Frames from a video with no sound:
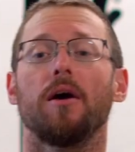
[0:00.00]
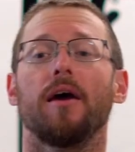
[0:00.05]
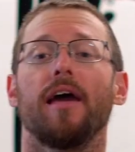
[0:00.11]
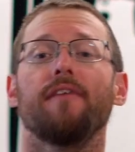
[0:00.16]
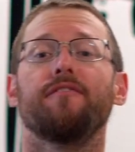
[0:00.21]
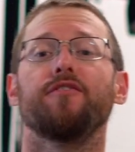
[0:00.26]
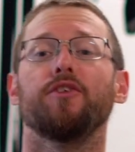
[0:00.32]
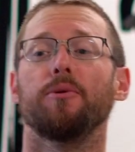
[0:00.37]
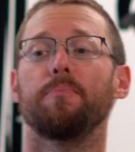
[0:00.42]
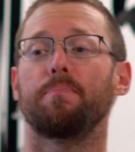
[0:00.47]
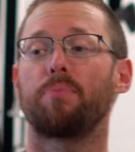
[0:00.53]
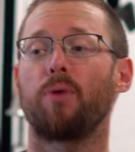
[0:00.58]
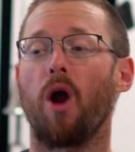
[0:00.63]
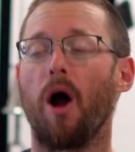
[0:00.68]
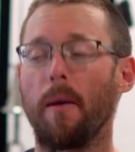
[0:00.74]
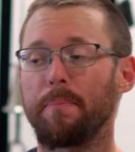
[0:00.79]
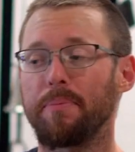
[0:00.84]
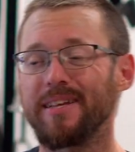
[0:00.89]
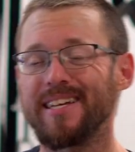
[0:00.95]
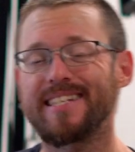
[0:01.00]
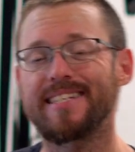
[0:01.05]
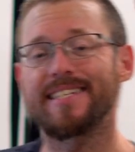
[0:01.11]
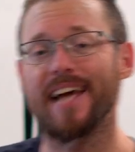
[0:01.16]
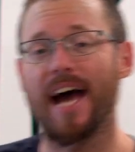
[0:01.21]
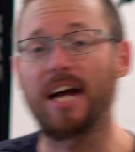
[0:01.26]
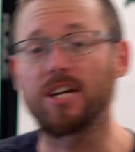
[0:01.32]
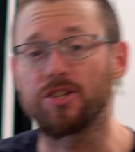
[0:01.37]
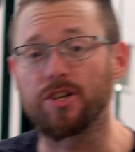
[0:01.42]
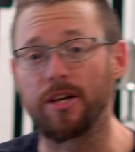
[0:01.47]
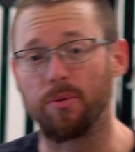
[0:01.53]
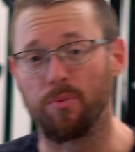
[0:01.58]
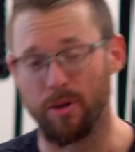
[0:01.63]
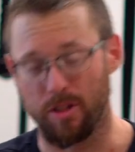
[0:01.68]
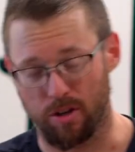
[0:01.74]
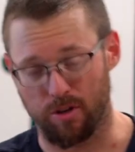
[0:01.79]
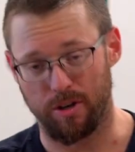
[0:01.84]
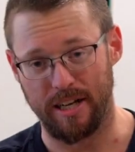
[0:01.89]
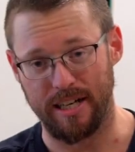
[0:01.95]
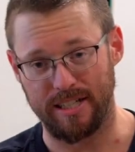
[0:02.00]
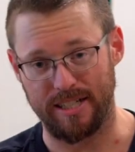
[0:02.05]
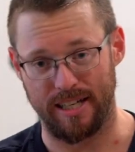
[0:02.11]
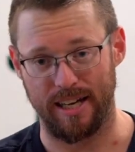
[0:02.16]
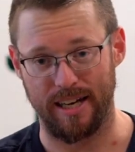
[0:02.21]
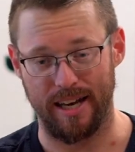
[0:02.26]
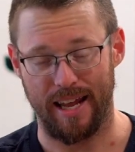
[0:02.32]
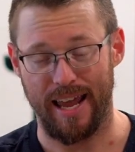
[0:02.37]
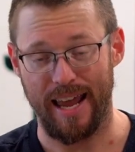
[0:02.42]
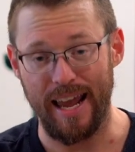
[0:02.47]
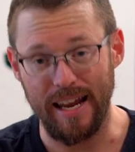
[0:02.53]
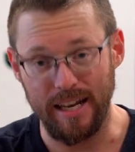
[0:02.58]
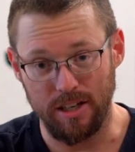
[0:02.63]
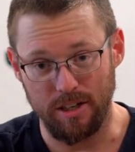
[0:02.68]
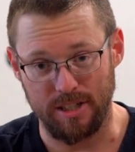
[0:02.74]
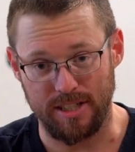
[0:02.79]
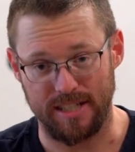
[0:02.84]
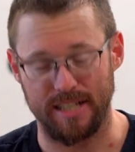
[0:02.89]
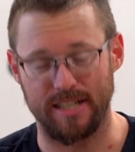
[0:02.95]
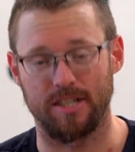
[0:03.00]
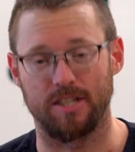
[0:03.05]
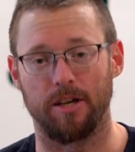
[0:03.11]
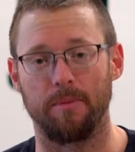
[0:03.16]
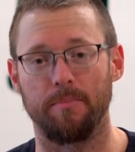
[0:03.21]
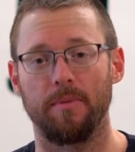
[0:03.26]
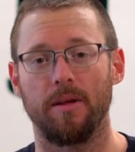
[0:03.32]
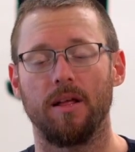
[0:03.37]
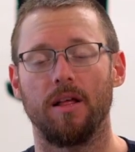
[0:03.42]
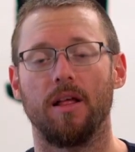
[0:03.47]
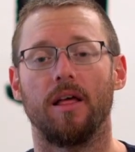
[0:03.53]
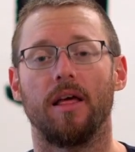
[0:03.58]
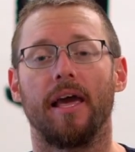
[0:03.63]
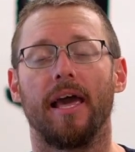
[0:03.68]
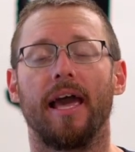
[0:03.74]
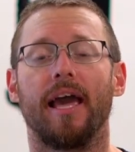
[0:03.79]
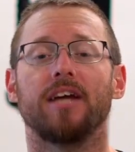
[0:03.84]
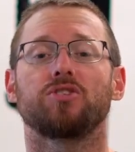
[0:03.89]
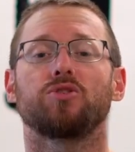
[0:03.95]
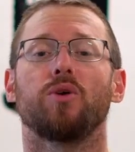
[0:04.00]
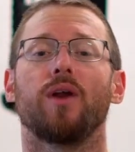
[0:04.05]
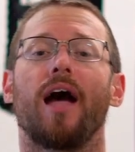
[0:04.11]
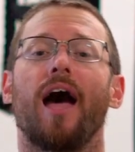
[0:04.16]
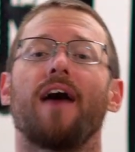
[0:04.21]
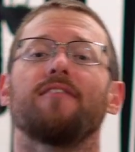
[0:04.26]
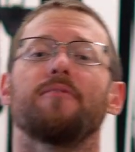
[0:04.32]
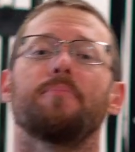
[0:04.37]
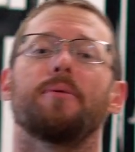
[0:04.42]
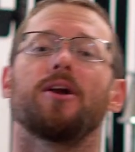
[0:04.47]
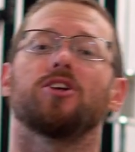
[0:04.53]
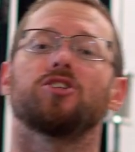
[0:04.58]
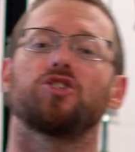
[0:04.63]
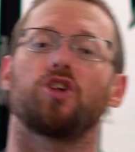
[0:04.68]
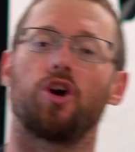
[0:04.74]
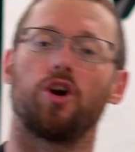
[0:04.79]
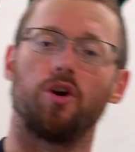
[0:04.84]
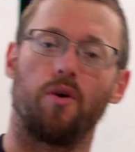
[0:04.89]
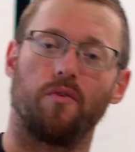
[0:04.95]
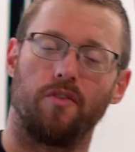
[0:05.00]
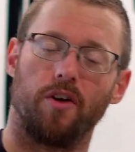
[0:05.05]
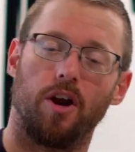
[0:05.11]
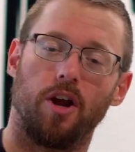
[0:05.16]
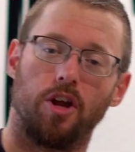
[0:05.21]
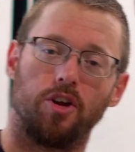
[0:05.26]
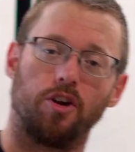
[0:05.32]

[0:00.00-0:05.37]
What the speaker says: If you're properly saturated with creatine in your system, it's going to have a better turnover.